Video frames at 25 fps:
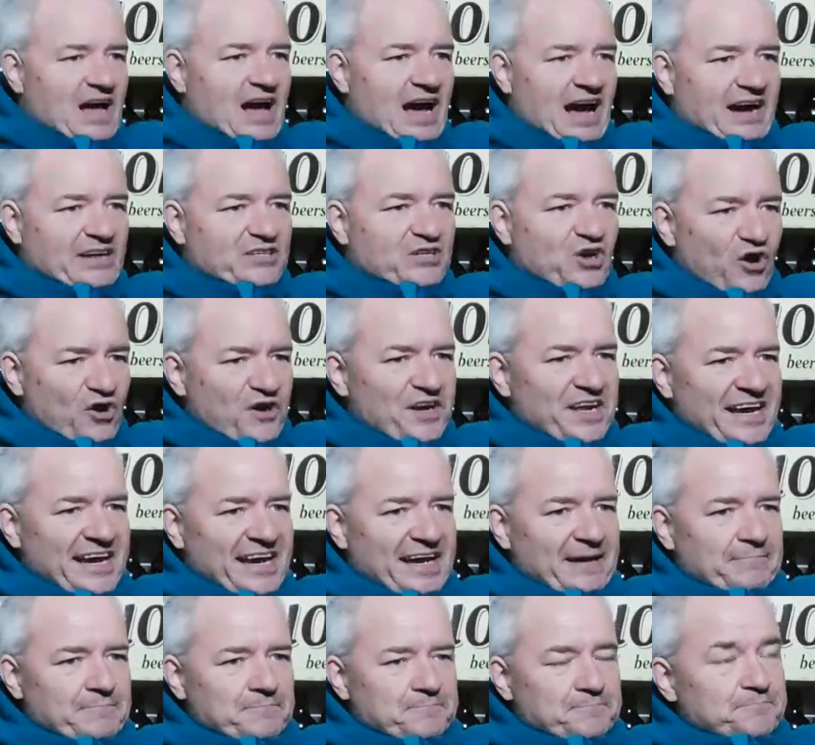I got
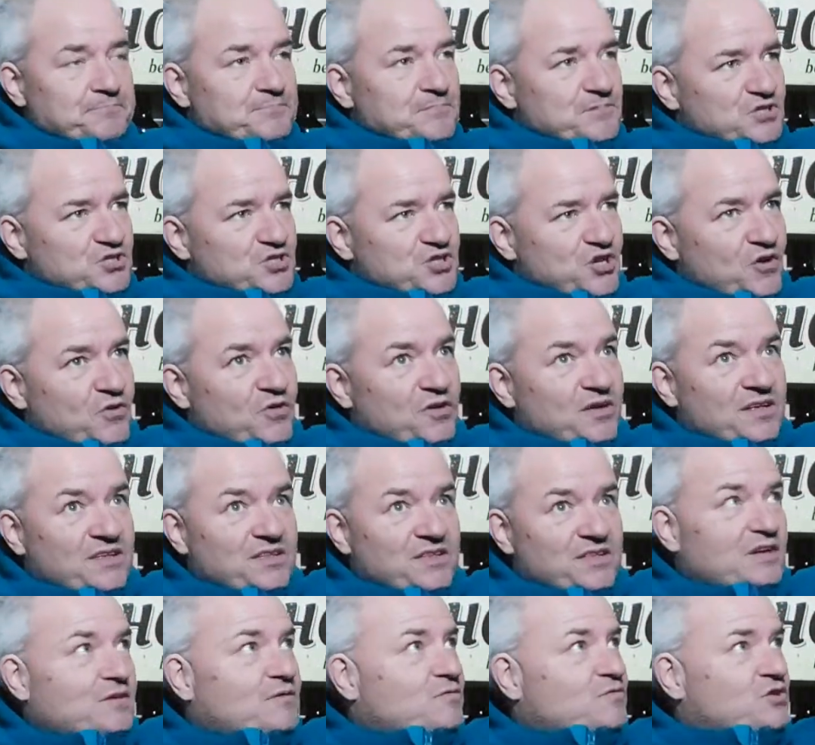it so
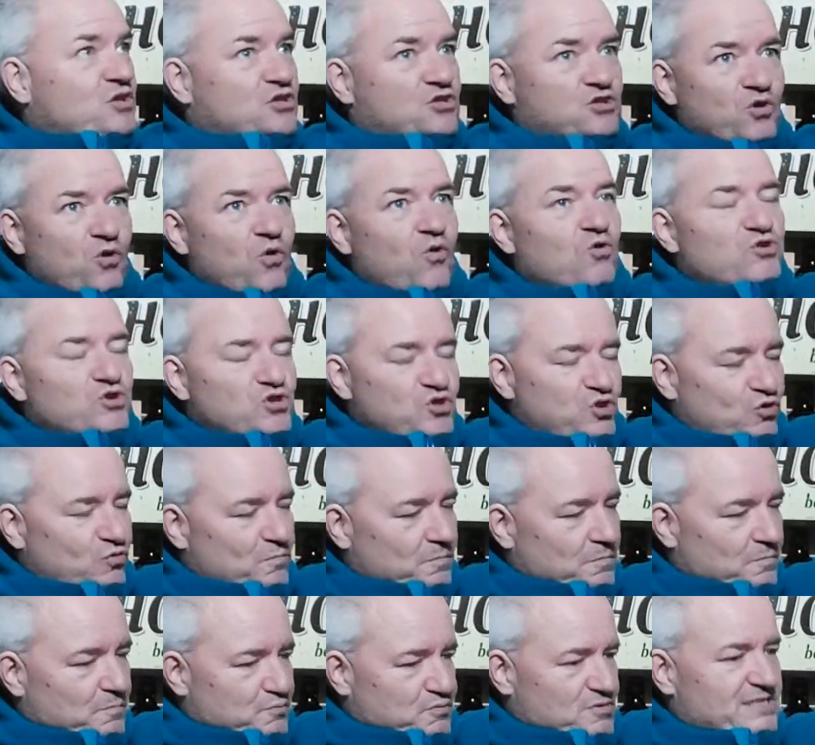that the door shut
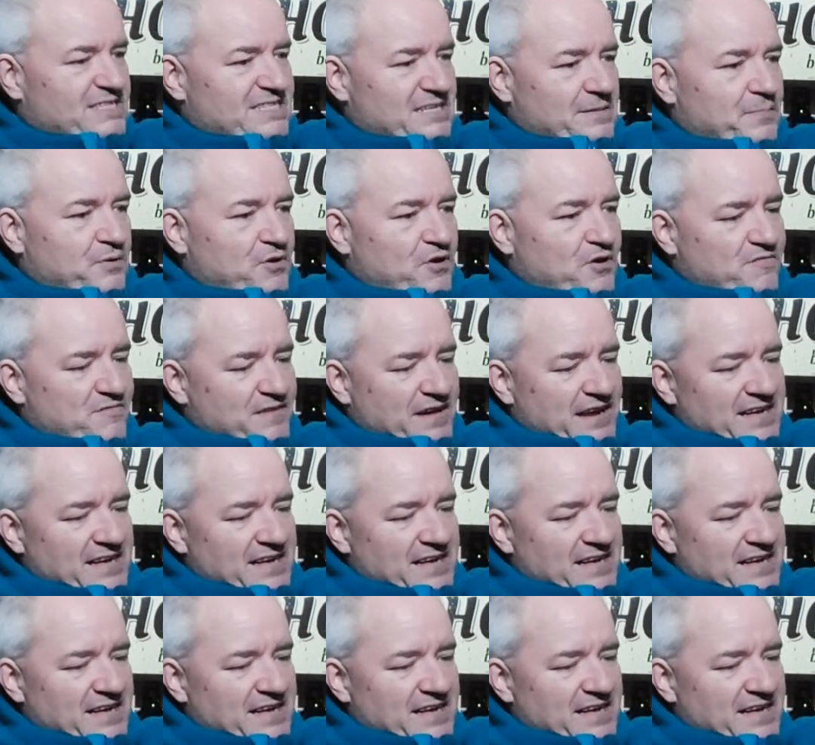pretty perfectly.